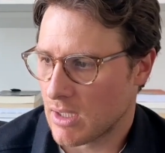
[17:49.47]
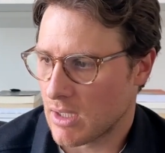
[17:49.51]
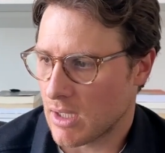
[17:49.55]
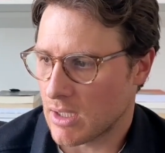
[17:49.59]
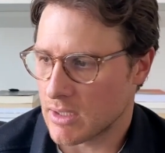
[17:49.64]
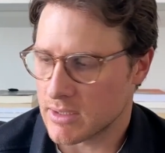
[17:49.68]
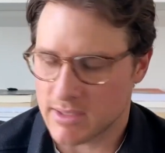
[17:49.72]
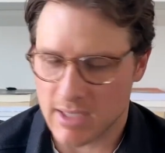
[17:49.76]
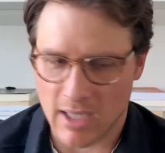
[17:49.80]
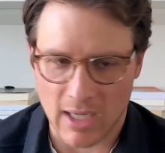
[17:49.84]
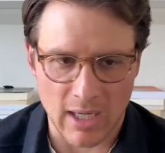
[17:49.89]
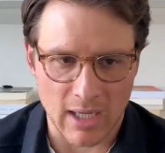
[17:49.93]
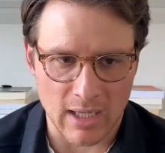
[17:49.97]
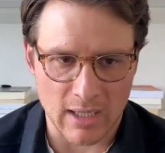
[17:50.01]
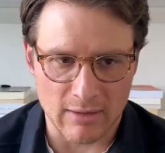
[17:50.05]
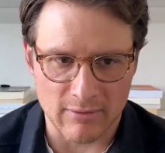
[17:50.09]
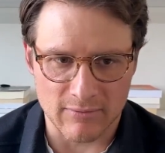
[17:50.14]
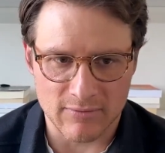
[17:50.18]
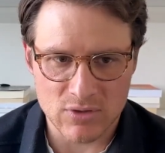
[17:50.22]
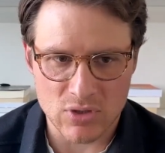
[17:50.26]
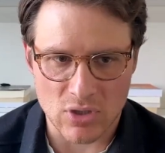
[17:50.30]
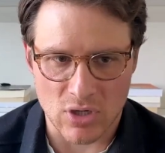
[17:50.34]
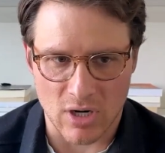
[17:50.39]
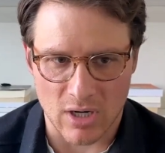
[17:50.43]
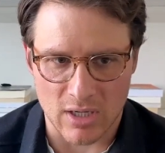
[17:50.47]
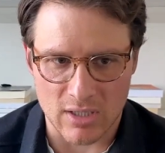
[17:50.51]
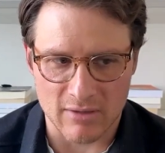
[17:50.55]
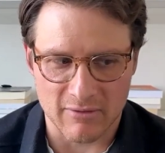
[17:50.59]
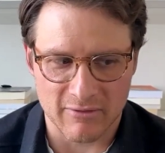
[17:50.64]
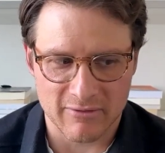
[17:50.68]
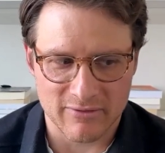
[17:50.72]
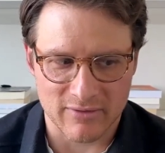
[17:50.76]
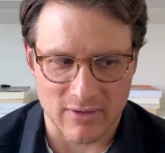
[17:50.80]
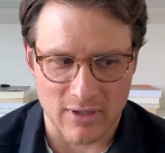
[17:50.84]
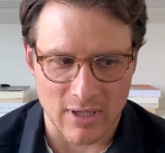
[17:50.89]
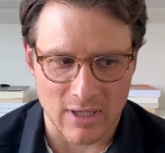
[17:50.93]
a day of trying to
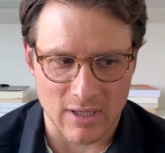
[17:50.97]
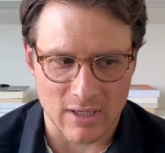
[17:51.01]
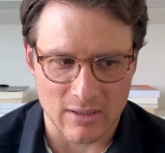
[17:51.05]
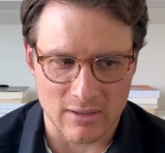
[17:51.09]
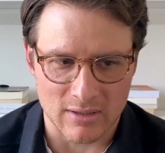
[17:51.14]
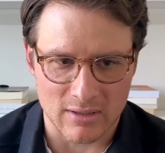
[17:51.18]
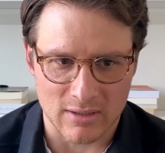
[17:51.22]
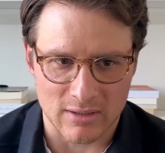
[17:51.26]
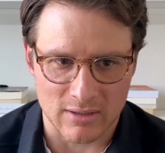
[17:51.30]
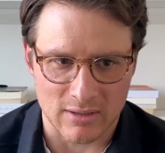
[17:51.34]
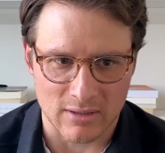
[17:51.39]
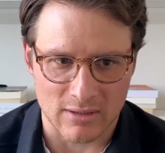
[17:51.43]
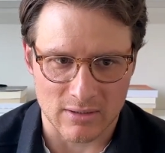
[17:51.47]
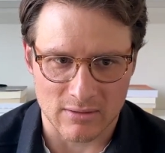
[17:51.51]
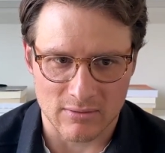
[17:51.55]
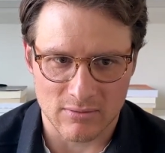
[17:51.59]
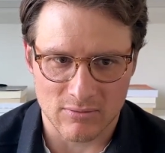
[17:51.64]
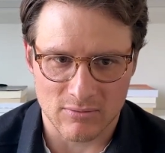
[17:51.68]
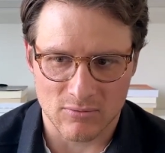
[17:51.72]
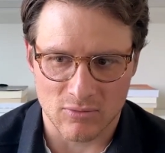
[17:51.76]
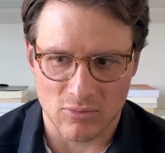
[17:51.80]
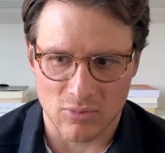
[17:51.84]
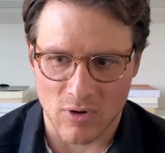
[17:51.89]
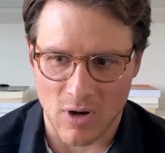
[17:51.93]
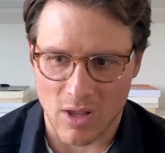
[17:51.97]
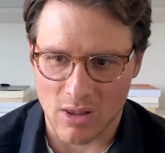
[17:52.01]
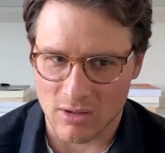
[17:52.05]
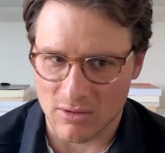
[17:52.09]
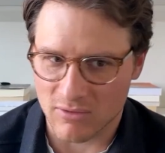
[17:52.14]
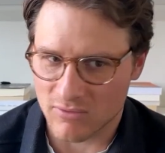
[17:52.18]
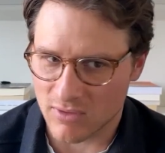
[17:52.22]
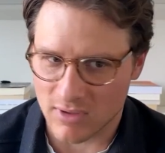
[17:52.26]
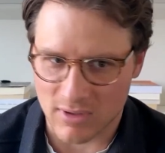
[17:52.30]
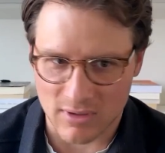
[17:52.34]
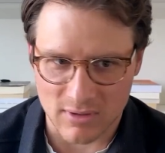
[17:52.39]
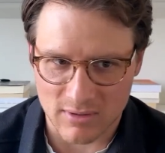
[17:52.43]
find a
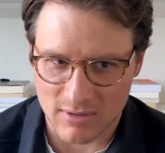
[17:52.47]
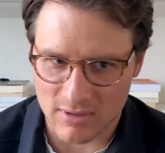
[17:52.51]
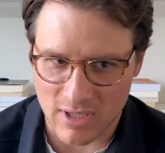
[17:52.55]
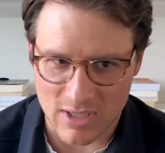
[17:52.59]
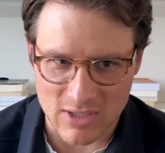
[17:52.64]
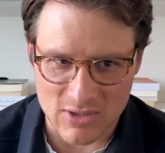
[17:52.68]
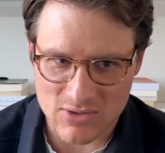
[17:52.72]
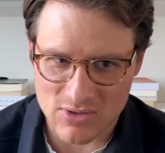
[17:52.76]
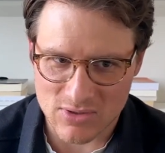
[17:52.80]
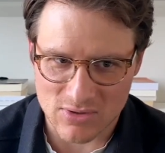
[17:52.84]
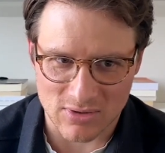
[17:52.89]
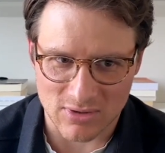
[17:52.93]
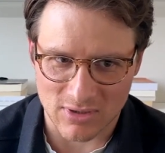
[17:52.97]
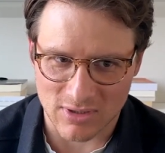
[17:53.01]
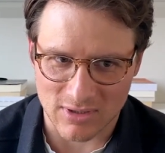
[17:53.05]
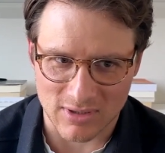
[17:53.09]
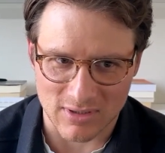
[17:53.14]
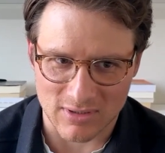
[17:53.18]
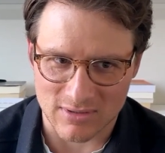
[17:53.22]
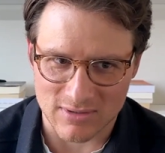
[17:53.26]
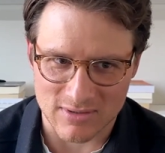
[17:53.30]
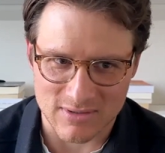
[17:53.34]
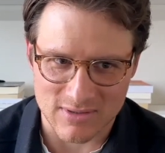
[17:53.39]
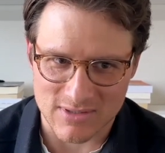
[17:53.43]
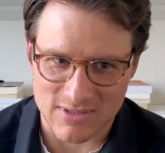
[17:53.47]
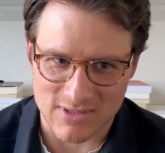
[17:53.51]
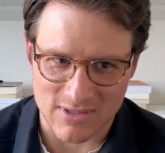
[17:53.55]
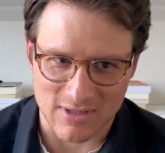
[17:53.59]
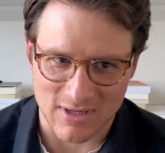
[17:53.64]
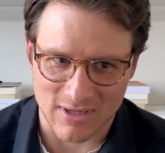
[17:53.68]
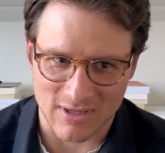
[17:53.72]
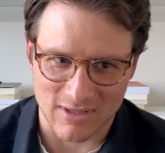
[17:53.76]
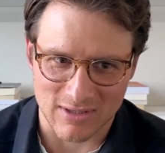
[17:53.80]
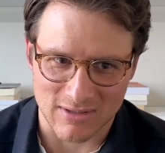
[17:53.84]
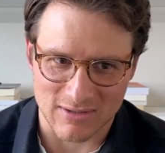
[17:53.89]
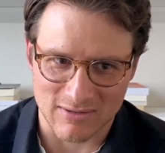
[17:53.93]
relevant history and
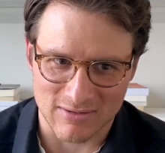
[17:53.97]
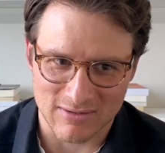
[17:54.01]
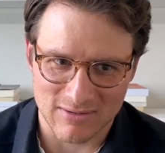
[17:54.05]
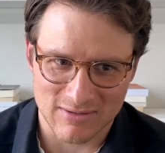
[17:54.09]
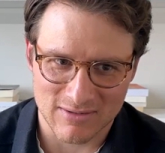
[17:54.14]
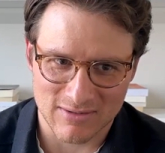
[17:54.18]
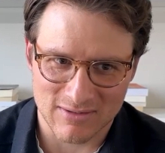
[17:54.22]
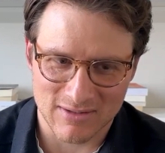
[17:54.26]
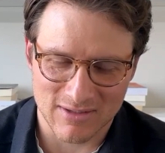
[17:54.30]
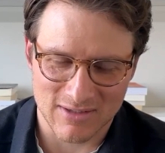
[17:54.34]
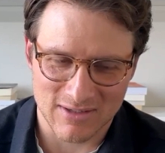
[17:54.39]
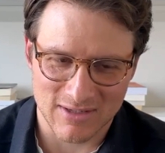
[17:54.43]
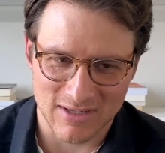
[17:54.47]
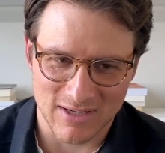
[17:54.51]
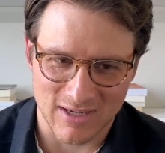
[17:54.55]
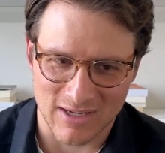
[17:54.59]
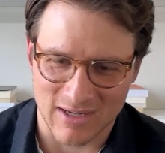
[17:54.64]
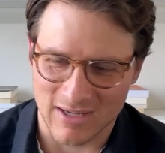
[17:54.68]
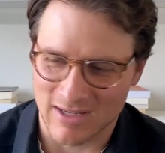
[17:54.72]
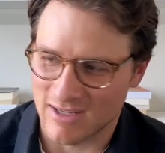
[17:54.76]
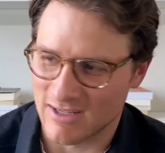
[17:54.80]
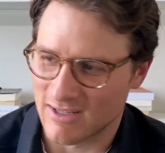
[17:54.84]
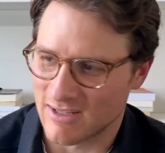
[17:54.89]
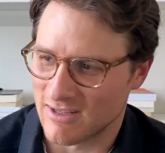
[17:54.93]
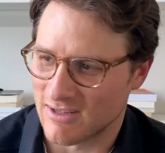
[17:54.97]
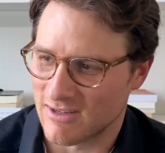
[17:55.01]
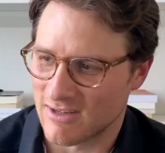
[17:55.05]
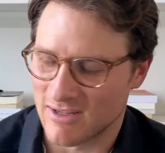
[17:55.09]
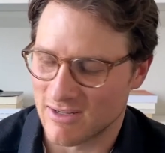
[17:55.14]
design, and